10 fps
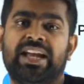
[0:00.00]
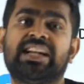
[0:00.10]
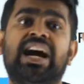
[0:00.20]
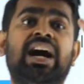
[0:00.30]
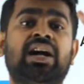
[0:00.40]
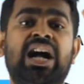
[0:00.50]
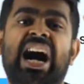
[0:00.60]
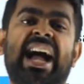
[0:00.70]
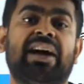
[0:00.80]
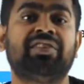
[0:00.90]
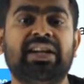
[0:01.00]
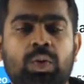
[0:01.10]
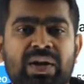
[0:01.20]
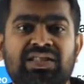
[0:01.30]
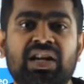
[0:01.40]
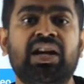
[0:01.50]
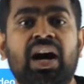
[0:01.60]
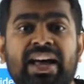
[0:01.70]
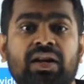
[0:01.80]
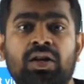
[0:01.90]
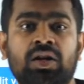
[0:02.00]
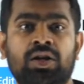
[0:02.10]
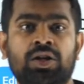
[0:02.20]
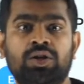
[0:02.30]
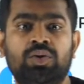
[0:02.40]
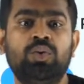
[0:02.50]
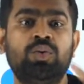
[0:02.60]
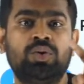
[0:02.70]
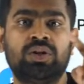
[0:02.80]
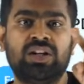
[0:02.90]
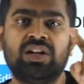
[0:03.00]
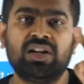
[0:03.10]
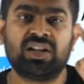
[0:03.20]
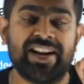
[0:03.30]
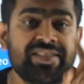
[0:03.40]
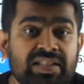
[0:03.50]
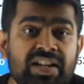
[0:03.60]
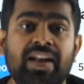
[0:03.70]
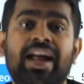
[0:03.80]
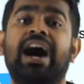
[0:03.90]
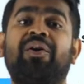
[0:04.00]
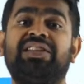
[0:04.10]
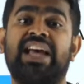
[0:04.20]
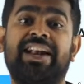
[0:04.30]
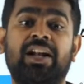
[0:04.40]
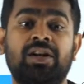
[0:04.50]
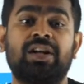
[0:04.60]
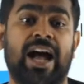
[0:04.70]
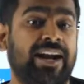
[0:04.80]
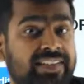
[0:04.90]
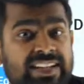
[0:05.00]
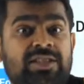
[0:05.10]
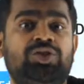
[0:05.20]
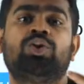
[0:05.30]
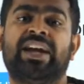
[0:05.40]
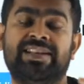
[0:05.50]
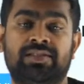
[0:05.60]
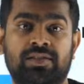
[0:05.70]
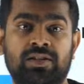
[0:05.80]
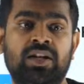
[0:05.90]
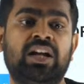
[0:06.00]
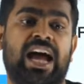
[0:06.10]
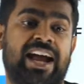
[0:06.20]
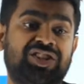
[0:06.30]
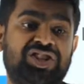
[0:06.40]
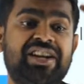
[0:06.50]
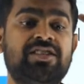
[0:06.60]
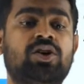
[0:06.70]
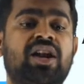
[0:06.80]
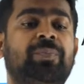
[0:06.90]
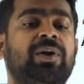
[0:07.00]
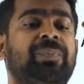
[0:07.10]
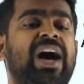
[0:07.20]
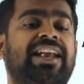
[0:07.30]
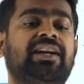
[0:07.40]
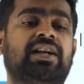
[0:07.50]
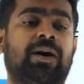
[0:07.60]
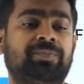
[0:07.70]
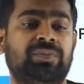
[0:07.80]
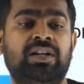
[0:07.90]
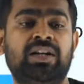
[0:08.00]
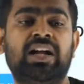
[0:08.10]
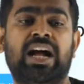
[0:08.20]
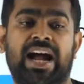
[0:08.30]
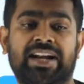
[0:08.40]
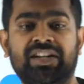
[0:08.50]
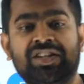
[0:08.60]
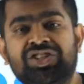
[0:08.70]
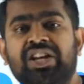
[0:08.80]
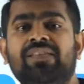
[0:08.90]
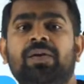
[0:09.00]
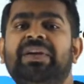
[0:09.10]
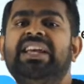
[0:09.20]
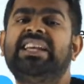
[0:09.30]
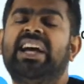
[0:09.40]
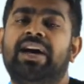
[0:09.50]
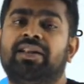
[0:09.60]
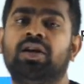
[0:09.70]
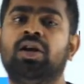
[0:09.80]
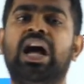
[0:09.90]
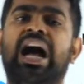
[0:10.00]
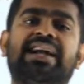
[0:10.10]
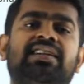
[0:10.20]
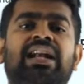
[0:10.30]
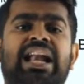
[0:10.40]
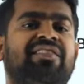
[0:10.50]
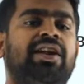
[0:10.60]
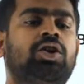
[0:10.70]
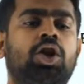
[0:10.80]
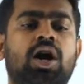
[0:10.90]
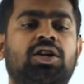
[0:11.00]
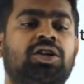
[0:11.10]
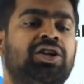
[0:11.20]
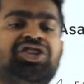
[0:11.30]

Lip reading: Ena, I have requested her to consider our channel and teach you guys. And she is going to prepare and come. And she will be here at 11 o'clock